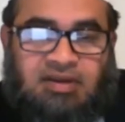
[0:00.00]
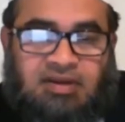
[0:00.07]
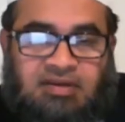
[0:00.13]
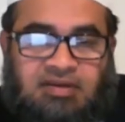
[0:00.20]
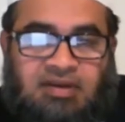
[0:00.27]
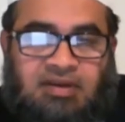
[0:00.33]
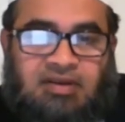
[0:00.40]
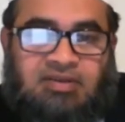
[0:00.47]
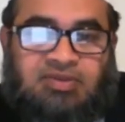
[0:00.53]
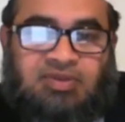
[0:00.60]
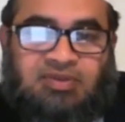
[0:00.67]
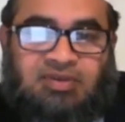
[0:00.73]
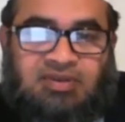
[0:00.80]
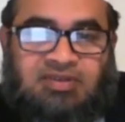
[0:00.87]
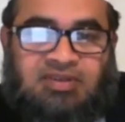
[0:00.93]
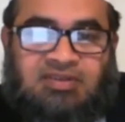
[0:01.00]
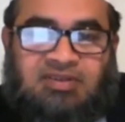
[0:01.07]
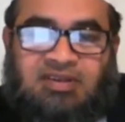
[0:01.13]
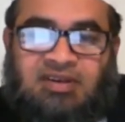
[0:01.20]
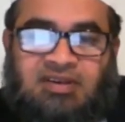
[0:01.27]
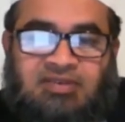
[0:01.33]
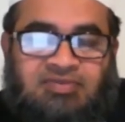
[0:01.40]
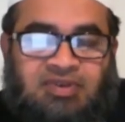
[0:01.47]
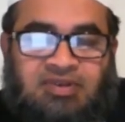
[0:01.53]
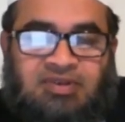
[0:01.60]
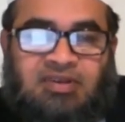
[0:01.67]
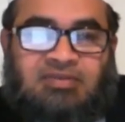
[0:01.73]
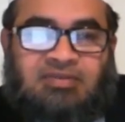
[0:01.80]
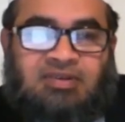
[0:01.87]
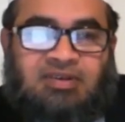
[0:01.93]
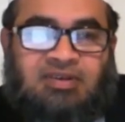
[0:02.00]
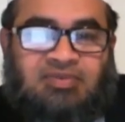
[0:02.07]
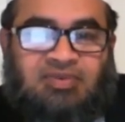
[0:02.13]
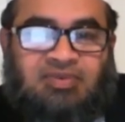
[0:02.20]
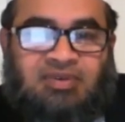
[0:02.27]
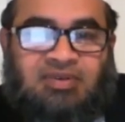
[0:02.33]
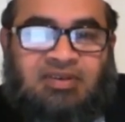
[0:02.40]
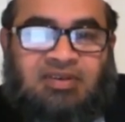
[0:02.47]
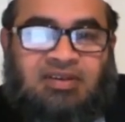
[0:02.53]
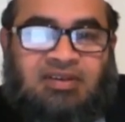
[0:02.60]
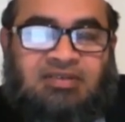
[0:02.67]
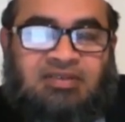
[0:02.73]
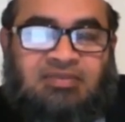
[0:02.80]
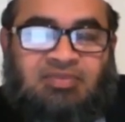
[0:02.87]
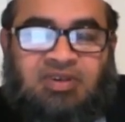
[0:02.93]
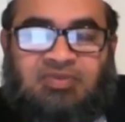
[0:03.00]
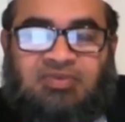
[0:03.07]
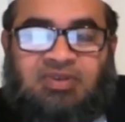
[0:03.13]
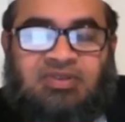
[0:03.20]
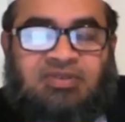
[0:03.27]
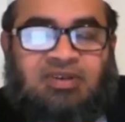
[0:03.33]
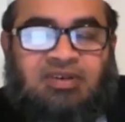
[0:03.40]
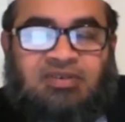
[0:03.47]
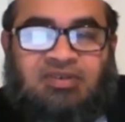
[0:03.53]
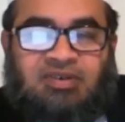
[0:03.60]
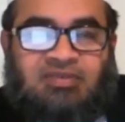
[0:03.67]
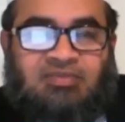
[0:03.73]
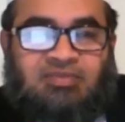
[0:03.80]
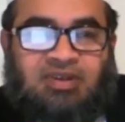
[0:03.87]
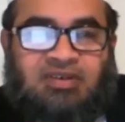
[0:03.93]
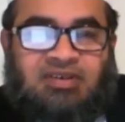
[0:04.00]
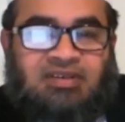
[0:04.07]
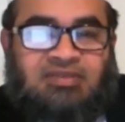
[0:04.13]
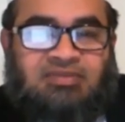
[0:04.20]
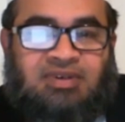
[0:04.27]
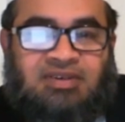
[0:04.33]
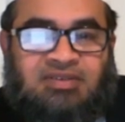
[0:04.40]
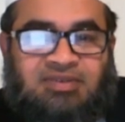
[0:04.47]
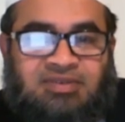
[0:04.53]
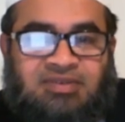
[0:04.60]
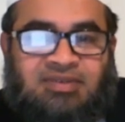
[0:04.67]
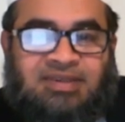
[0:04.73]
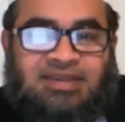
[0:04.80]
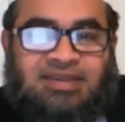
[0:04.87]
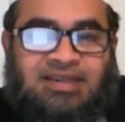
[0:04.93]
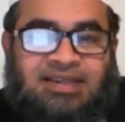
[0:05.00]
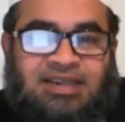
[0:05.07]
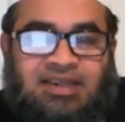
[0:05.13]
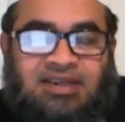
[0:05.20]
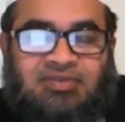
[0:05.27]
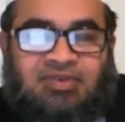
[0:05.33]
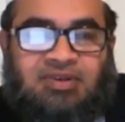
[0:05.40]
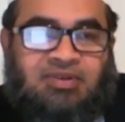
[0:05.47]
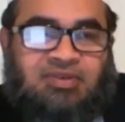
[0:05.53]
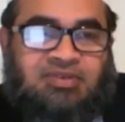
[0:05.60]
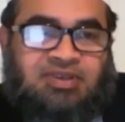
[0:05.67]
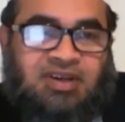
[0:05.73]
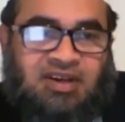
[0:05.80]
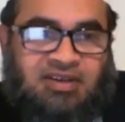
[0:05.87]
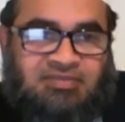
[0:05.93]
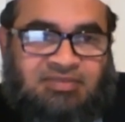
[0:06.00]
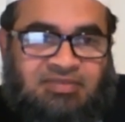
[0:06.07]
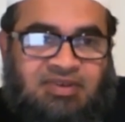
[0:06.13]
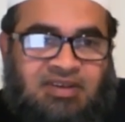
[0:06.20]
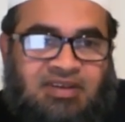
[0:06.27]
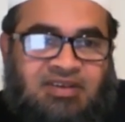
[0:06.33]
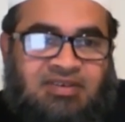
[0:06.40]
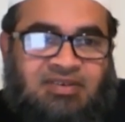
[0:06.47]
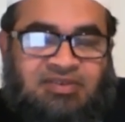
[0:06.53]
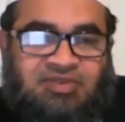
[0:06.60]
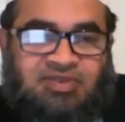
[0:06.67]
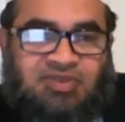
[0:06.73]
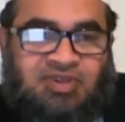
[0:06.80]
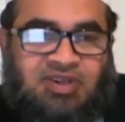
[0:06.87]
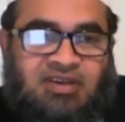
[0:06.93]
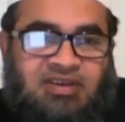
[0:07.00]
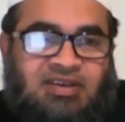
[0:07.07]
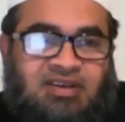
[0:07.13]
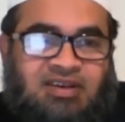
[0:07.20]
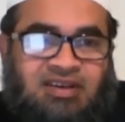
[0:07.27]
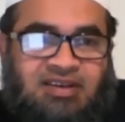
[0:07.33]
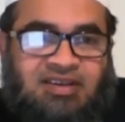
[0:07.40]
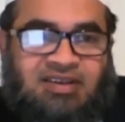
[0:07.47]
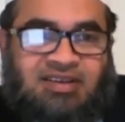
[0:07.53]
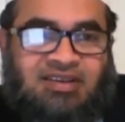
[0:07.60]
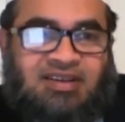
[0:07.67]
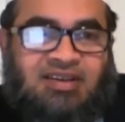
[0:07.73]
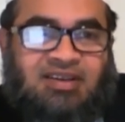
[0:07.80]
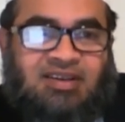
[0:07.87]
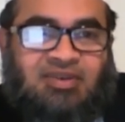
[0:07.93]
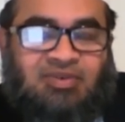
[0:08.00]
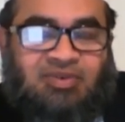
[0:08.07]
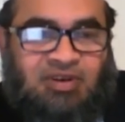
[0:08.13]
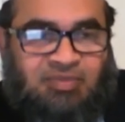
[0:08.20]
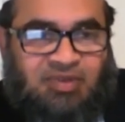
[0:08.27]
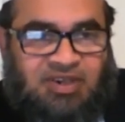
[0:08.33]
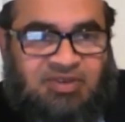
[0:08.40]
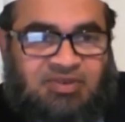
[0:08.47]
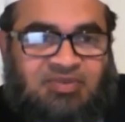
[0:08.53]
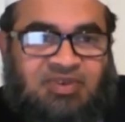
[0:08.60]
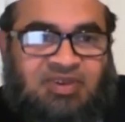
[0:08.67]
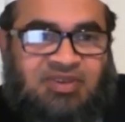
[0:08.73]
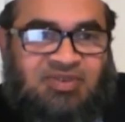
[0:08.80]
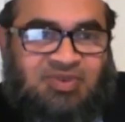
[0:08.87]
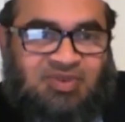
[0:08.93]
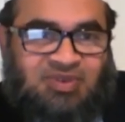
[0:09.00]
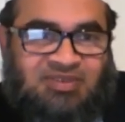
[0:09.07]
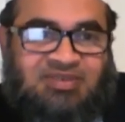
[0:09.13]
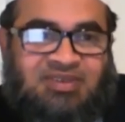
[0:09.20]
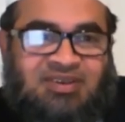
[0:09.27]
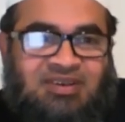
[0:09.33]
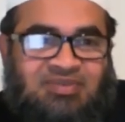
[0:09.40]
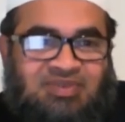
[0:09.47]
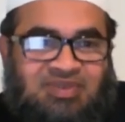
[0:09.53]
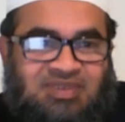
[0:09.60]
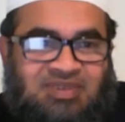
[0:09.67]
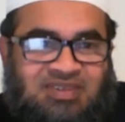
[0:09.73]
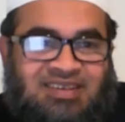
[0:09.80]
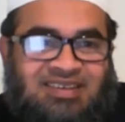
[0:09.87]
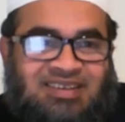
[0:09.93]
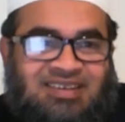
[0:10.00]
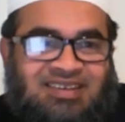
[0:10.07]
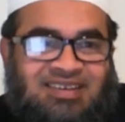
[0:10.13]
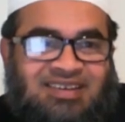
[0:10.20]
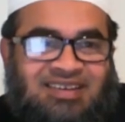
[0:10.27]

khair. Uh, shukran jazilan for your wonderful um, and motivational talk. May Allah reward you for your time. And also, Sheikh, uh, we'll meet you very soon, inshallah, physically.